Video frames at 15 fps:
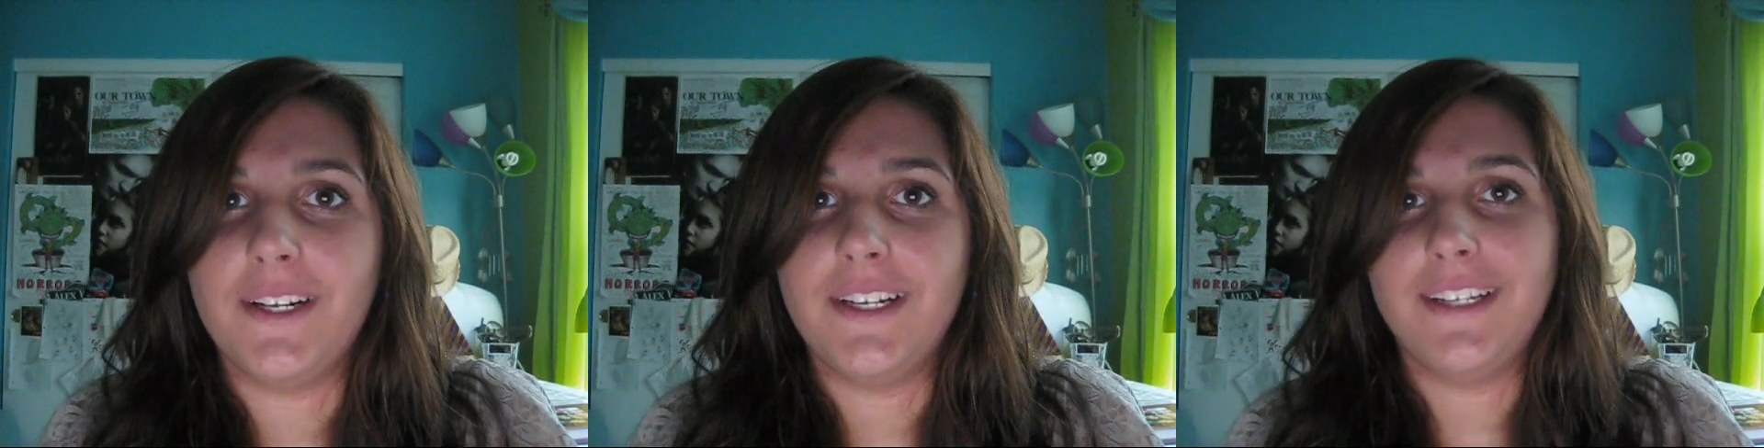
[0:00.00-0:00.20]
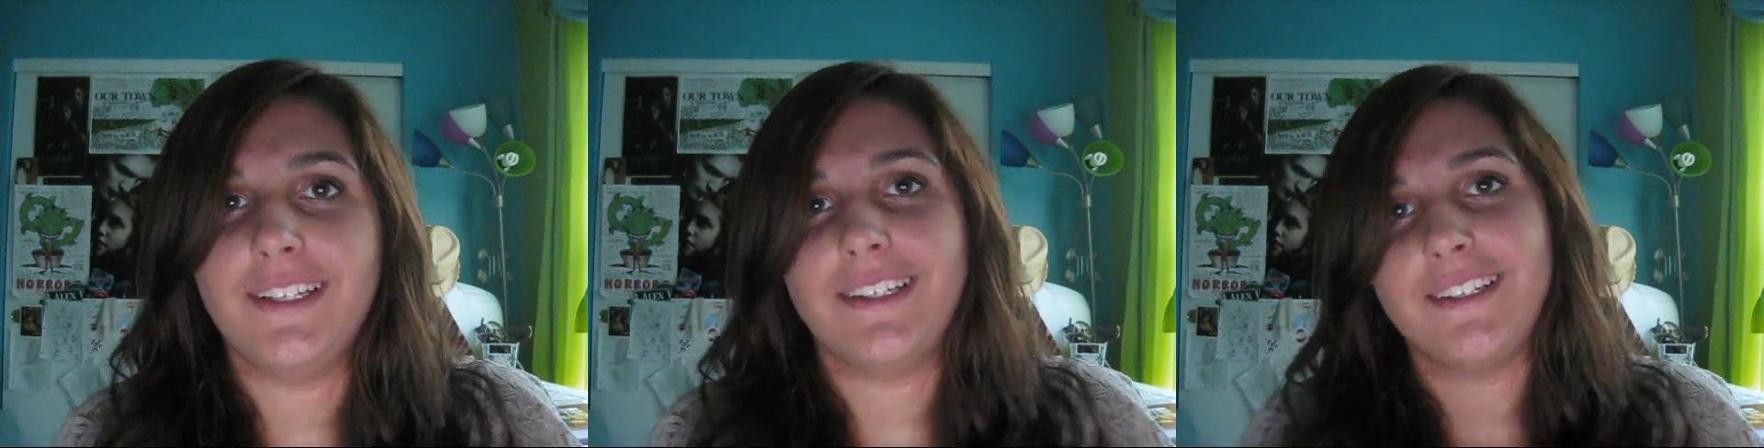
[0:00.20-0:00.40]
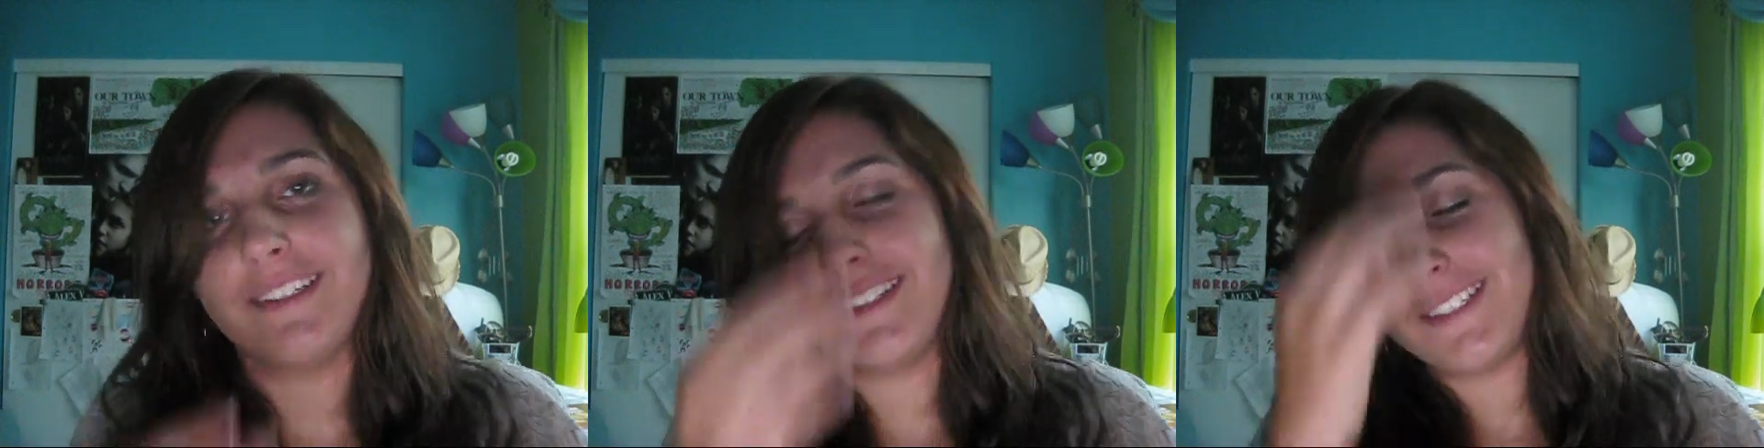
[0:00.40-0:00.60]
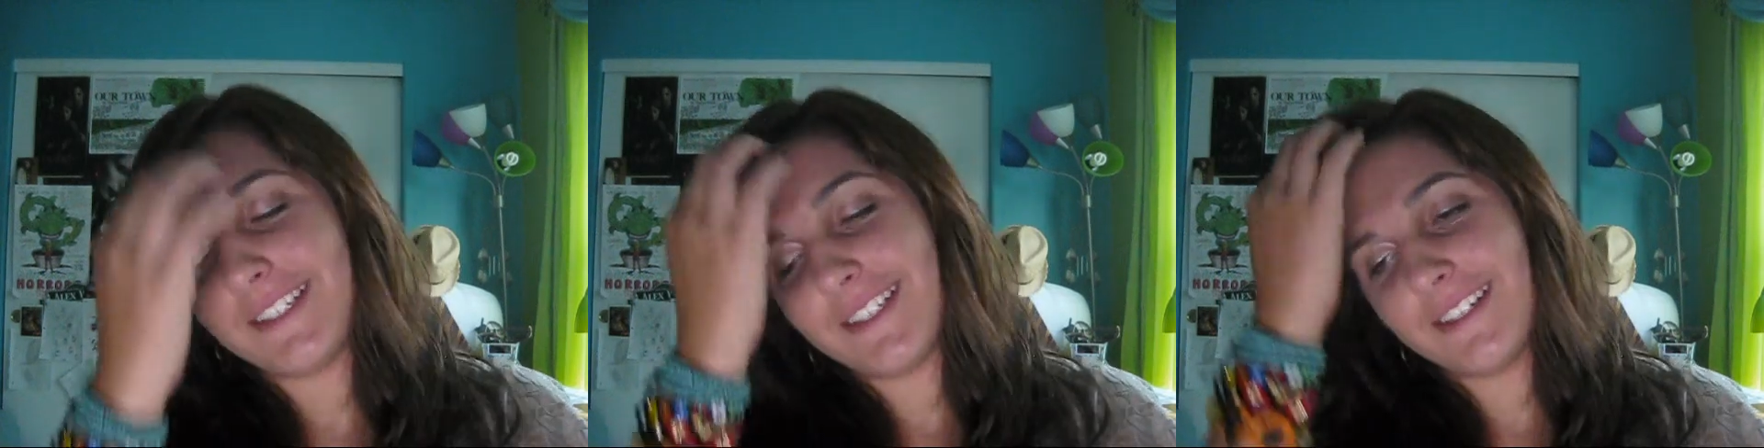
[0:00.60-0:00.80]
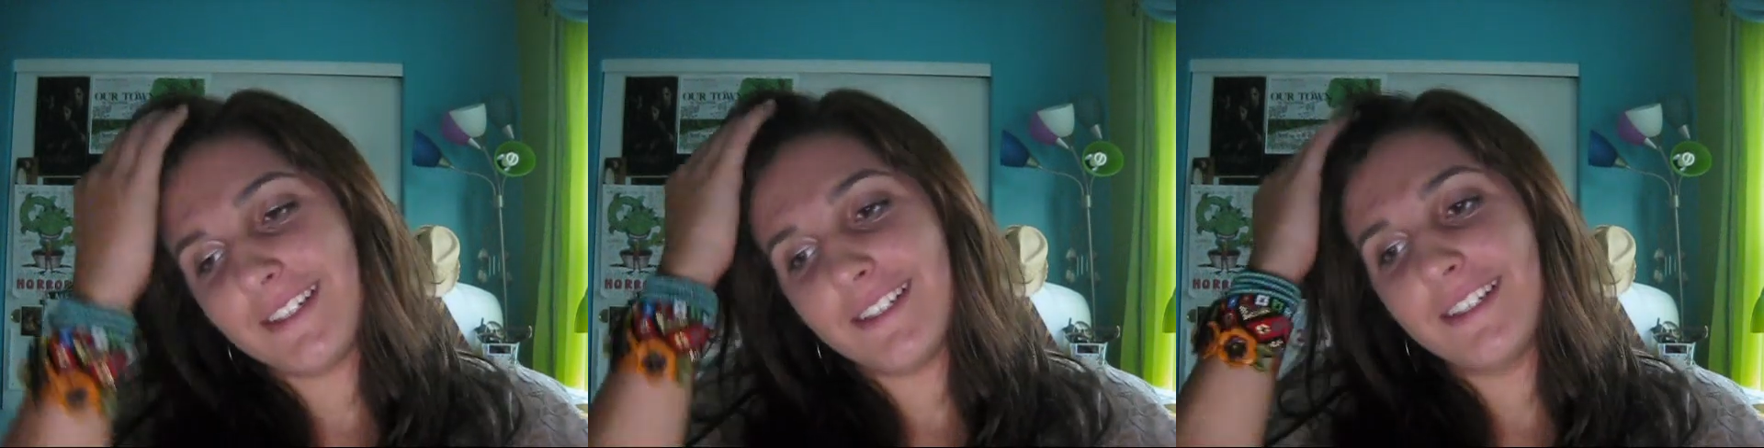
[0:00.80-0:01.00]
not,
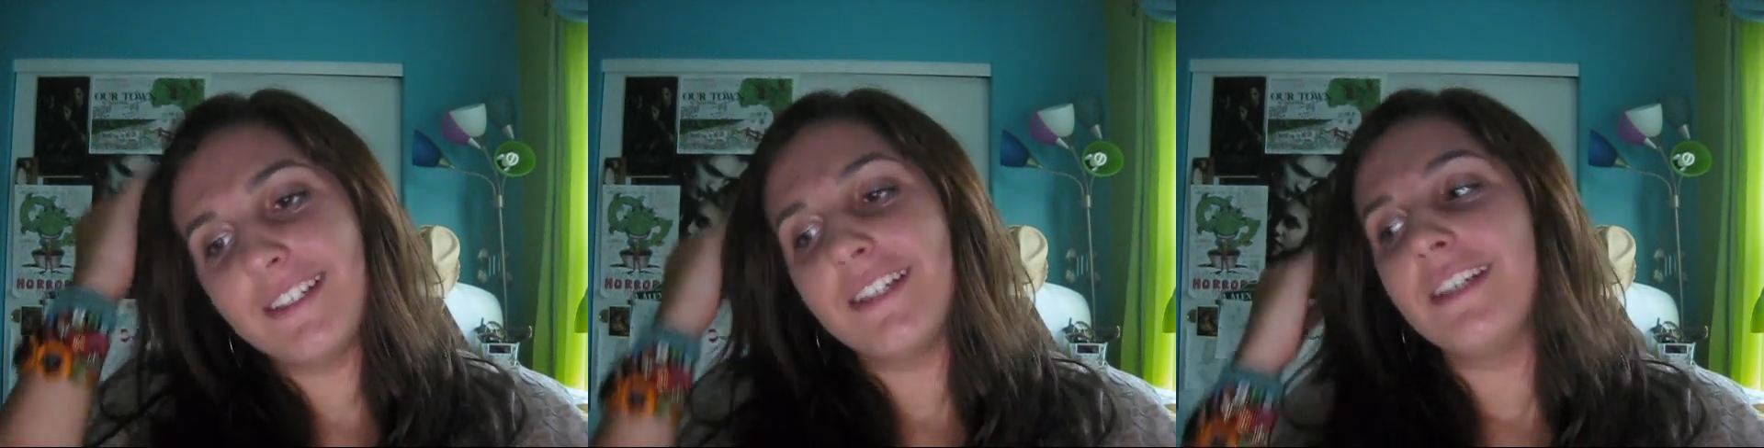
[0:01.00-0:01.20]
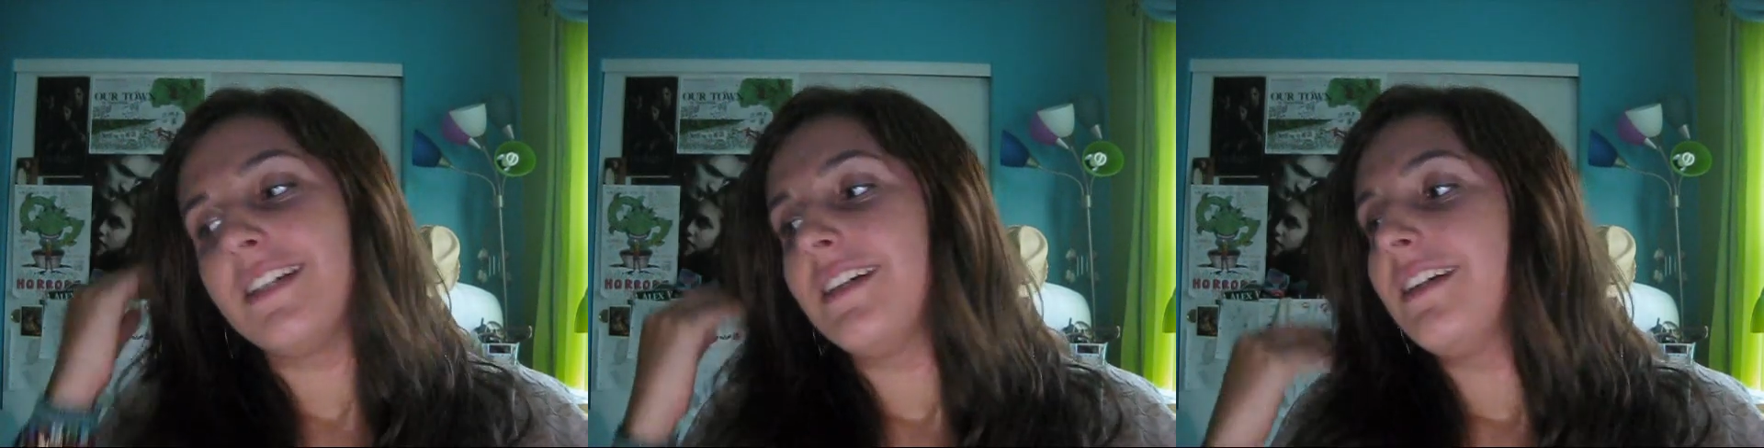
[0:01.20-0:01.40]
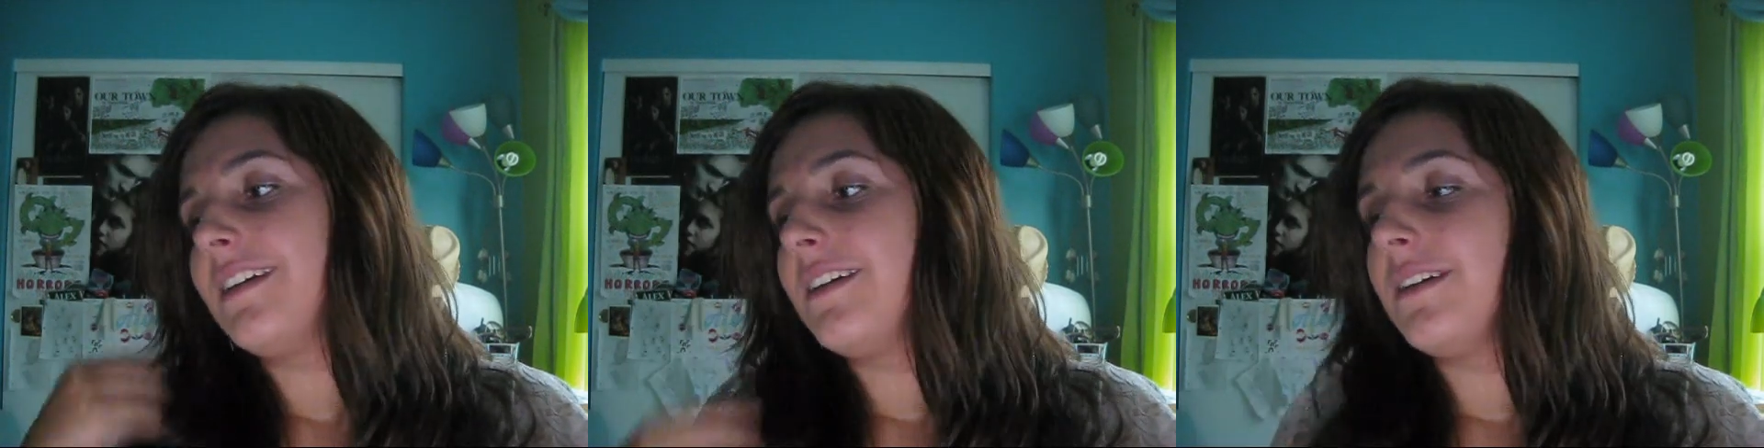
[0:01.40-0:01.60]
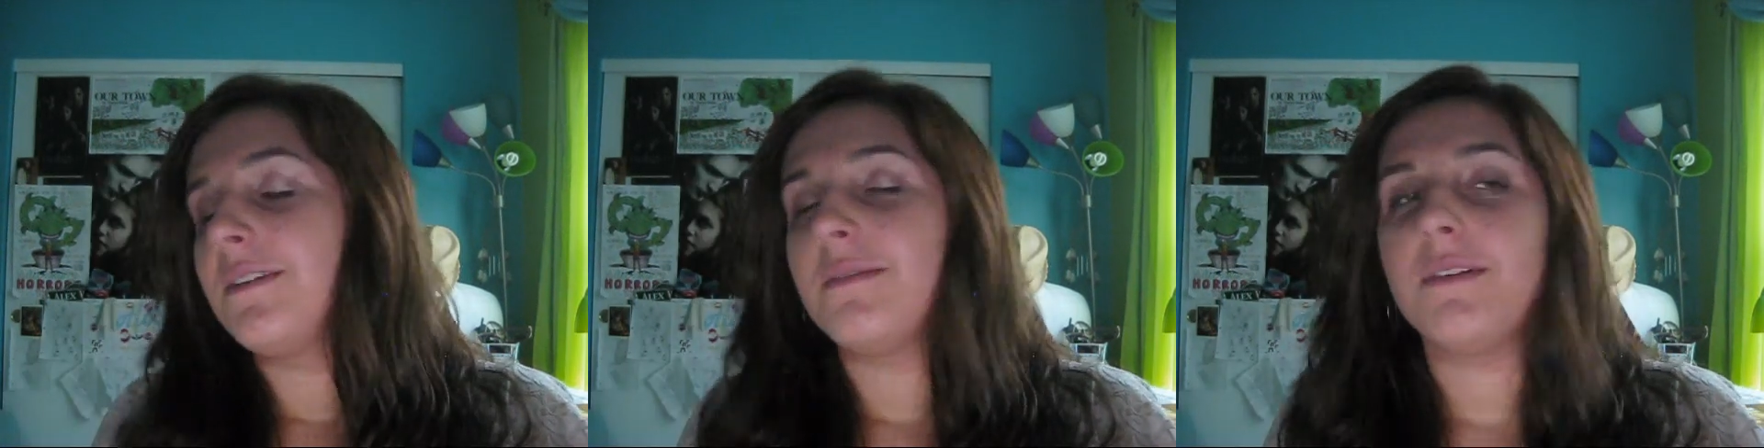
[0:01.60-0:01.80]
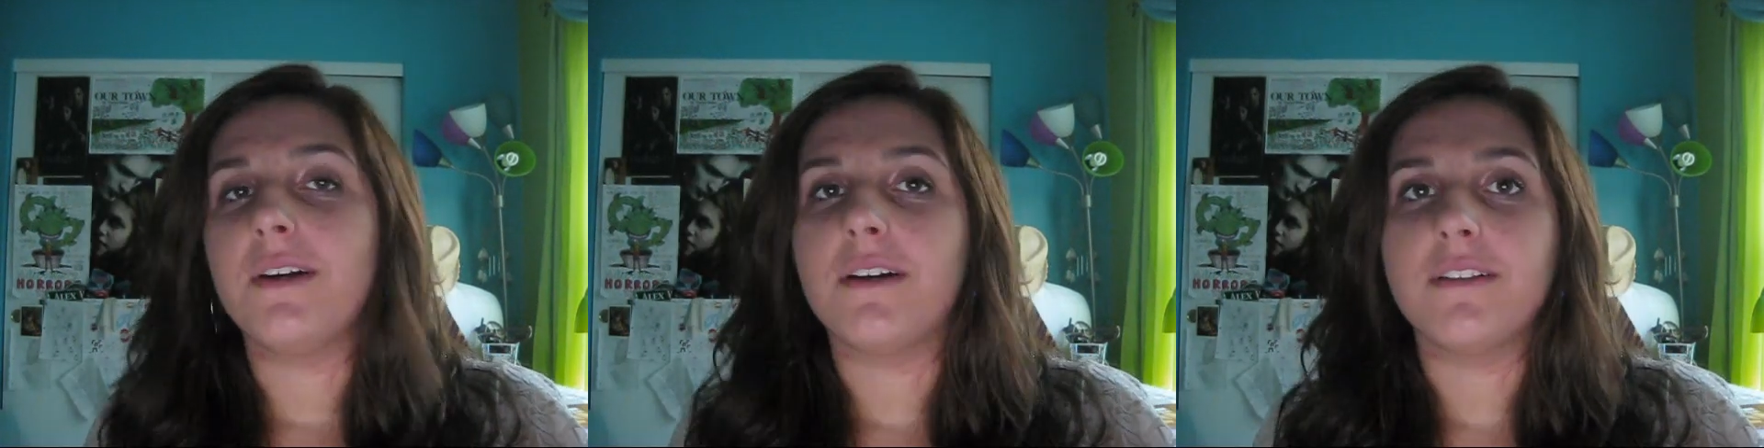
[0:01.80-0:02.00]
because we